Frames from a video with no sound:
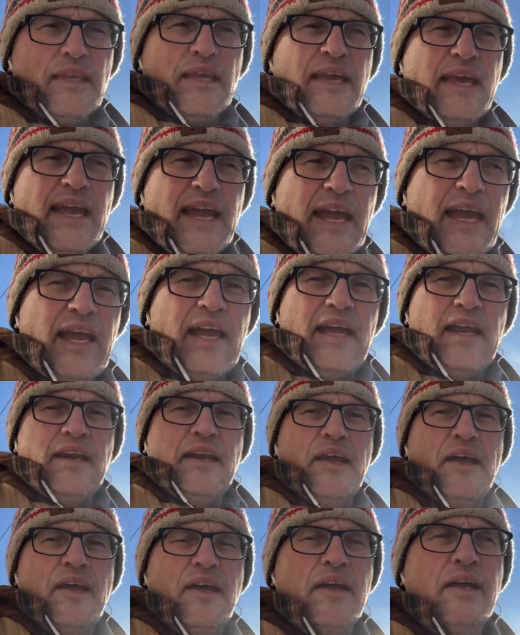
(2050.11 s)

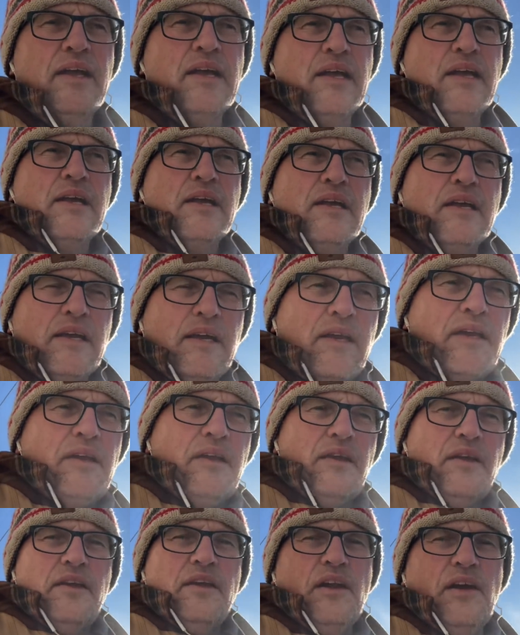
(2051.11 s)
And
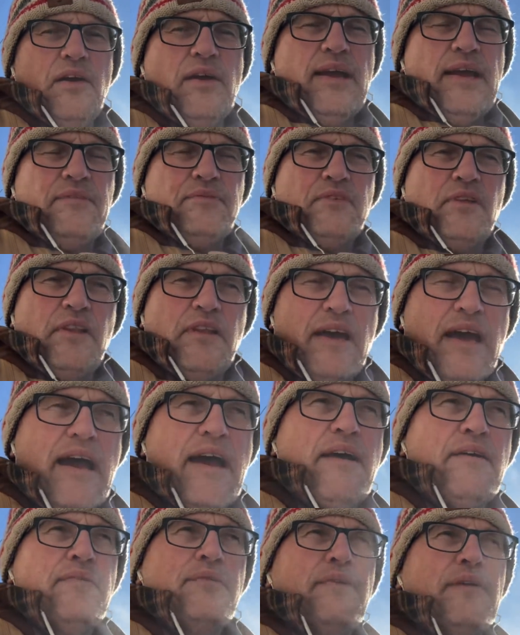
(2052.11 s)
you know, I have to
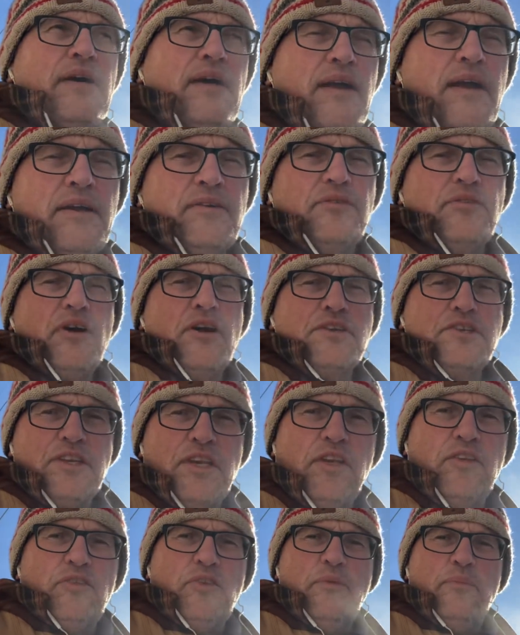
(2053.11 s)
laugh. Uh, I saw
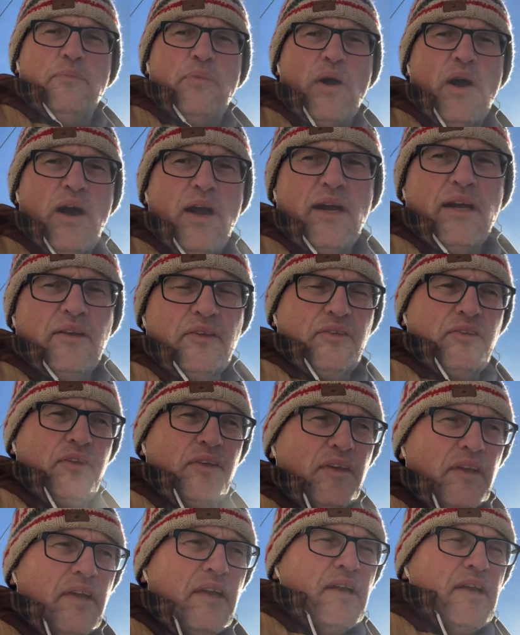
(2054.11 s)
Jason Box
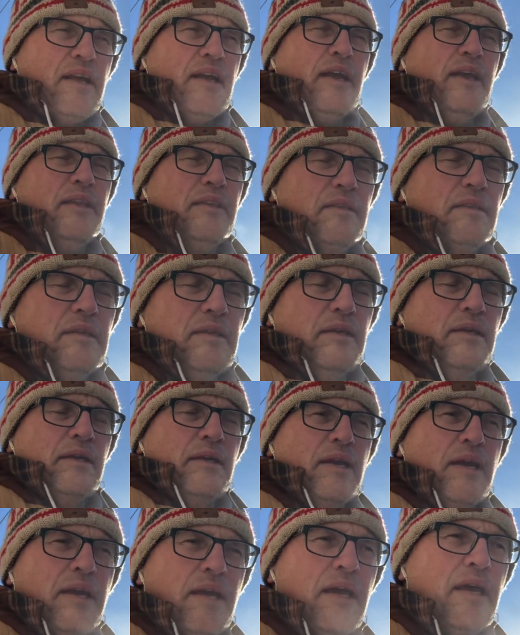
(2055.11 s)
at the
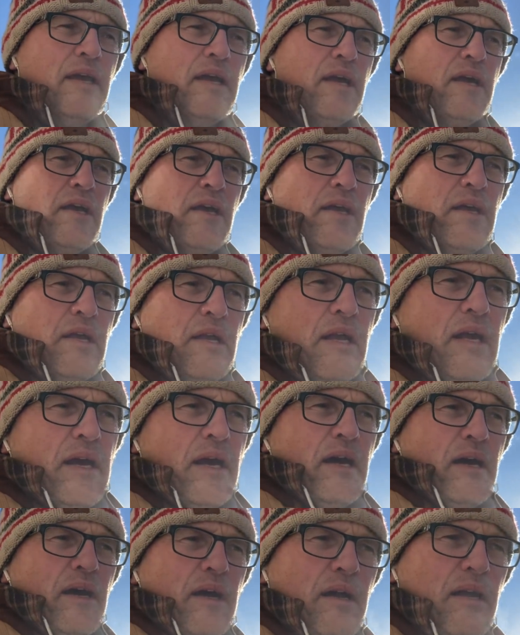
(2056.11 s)

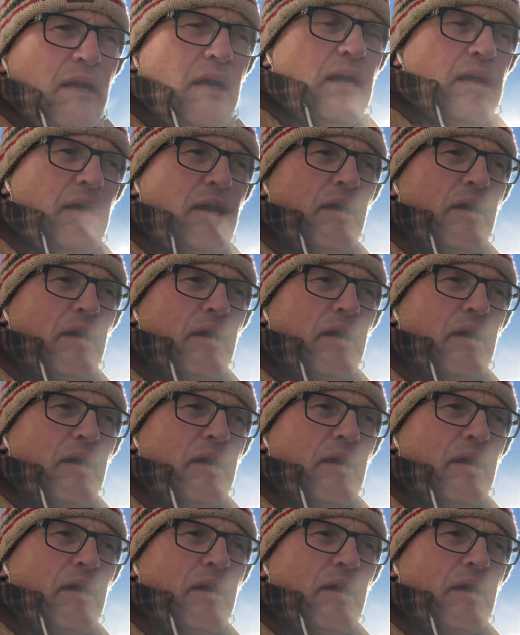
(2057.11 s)
uh,